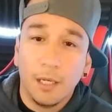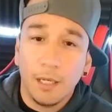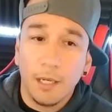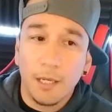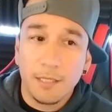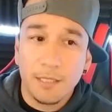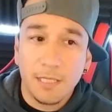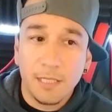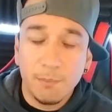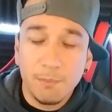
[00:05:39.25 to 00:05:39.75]

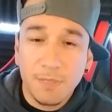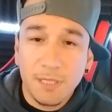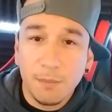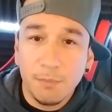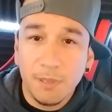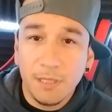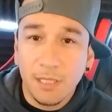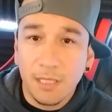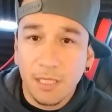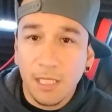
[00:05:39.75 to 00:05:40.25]
seems to
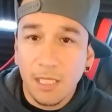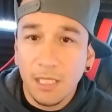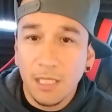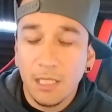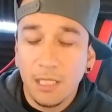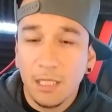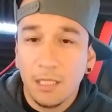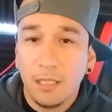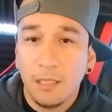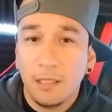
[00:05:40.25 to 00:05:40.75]
be the
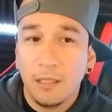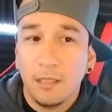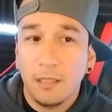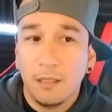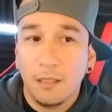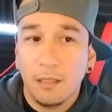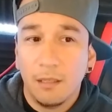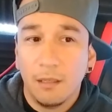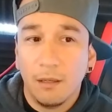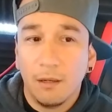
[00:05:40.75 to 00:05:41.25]
key
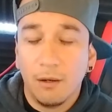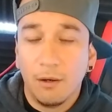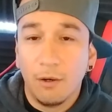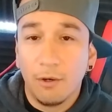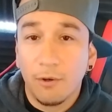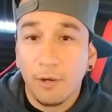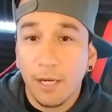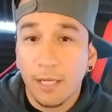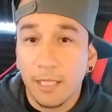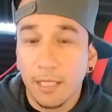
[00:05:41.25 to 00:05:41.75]

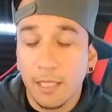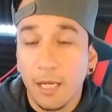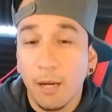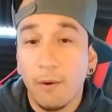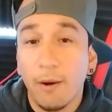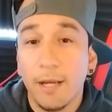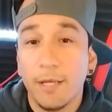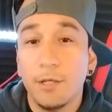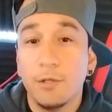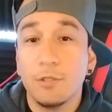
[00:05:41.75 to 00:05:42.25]
on cranking. Now
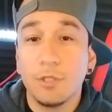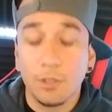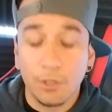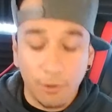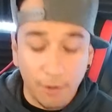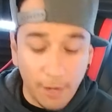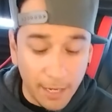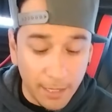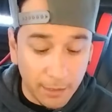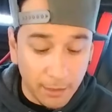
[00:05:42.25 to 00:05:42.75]
I use a
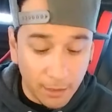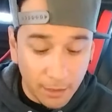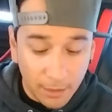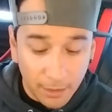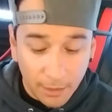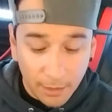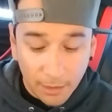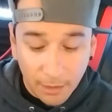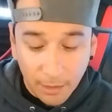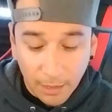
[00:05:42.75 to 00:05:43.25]
crank,
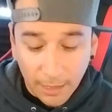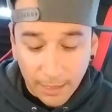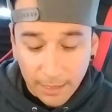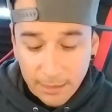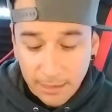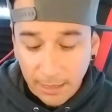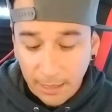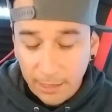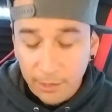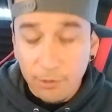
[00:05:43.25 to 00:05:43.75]
like I
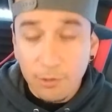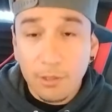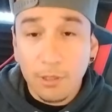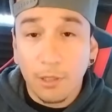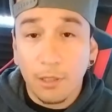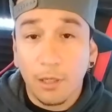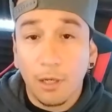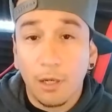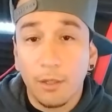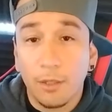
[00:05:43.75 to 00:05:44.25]
said, I use it
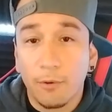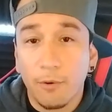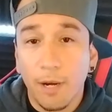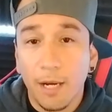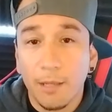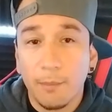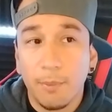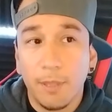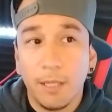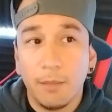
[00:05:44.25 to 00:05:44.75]
on a
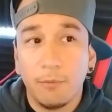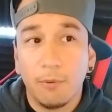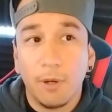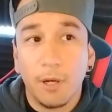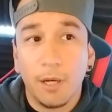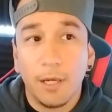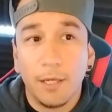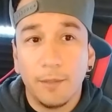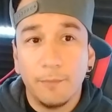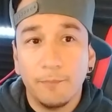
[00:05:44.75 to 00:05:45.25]
crankbait
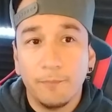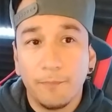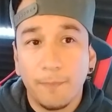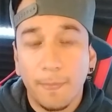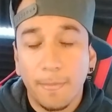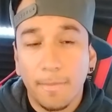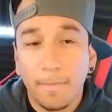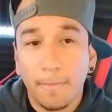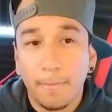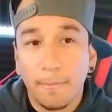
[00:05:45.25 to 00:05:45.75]
rod.
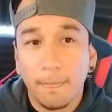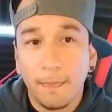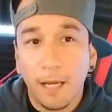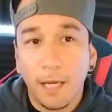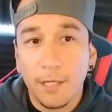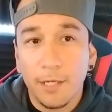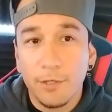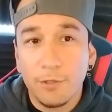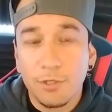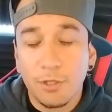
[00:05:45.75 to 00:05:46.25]

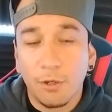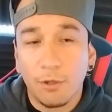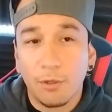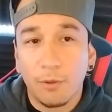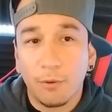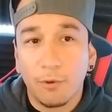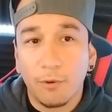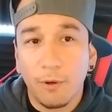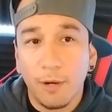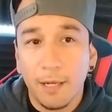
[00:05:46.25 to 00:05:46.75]
I use it on
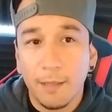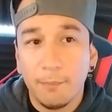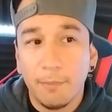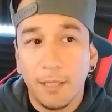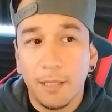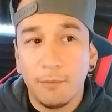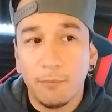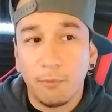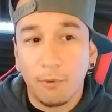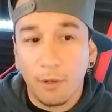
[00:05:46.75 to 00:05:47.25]
a
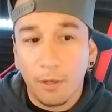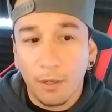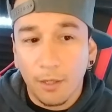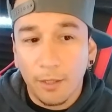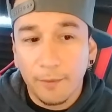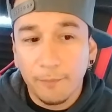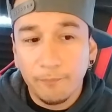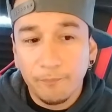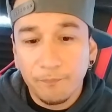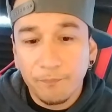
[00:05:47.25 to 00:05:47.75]
crankbait
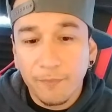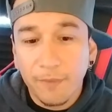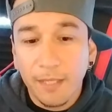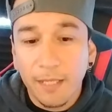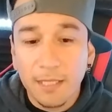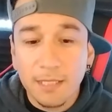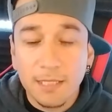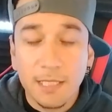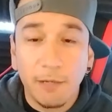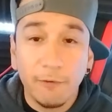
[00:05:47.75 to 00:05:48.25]
rod
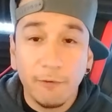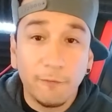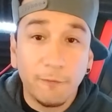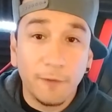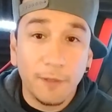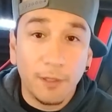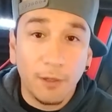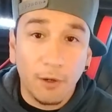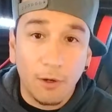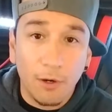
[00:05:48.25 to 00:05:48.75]
at 7
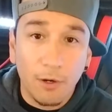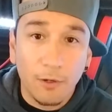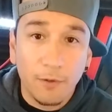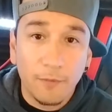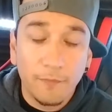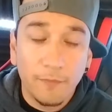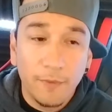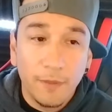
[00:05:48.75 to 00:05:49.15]
foot long,